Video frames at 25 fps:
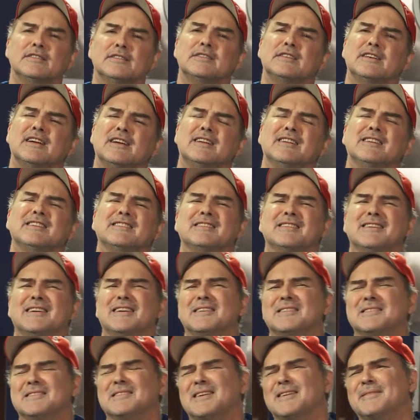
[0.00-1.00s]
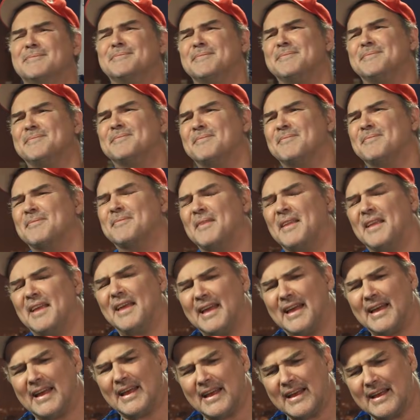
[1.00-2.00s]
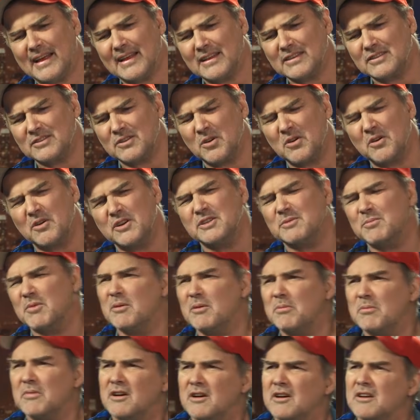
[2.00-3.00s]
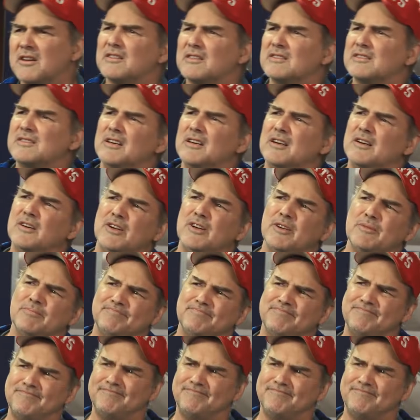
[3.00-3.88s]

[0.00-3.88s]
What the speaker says: Johnny stands up. Stories about my Uncle Terry.